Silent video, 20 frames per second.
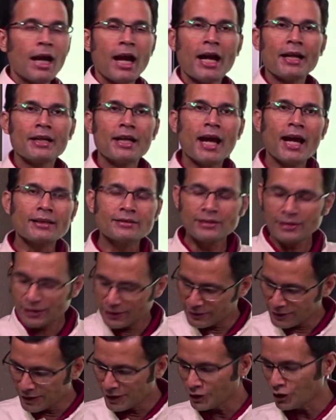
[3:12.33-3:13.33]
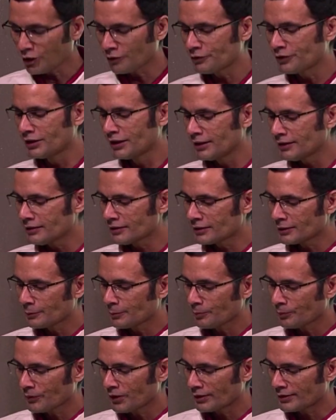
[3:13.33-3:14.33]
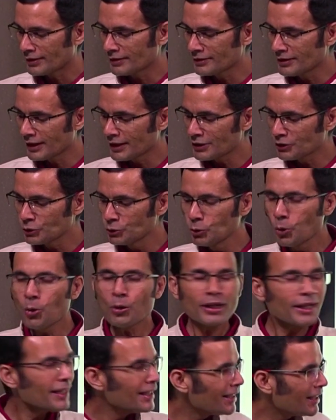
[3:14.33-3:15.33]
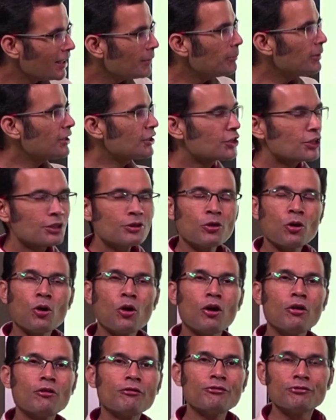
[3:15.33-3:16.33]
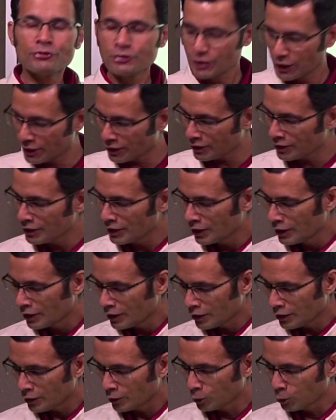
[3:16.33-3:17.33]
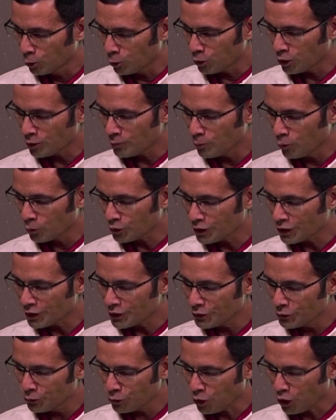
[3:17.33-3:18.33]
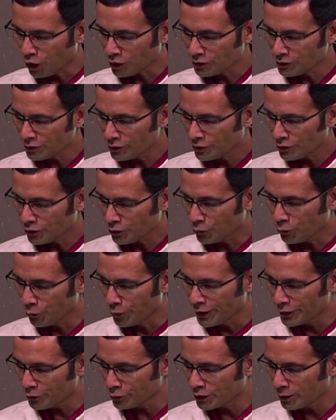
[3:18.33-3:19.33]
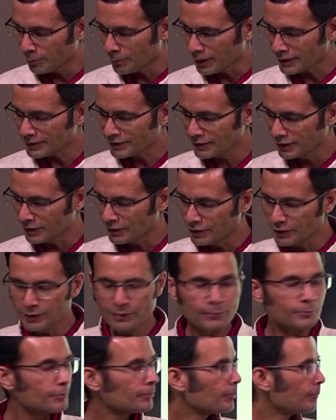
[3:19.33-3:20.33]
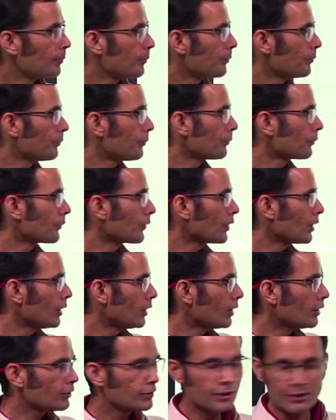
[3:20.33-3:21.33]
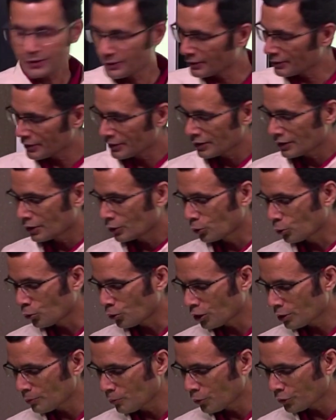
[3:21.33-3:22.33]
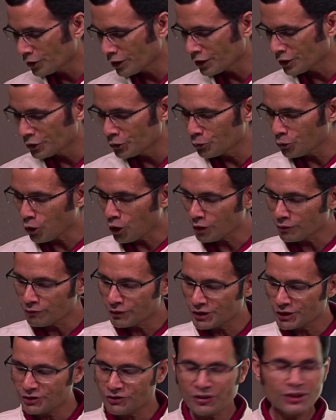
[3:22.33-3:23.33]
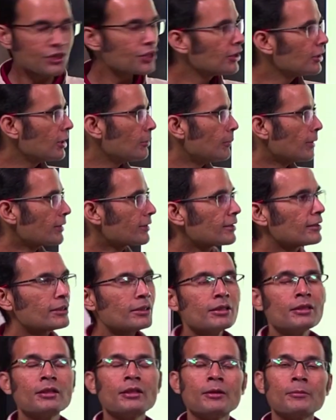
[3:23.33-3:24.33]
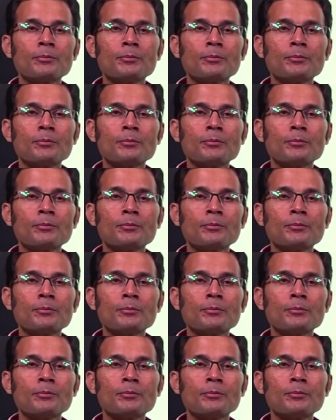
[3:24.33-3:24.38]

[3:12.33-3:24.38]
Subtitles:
And as a result of this, since there is no inhibition of the lower motor neuron going to the muscle, this lower motor neuron which is reaching the muscle,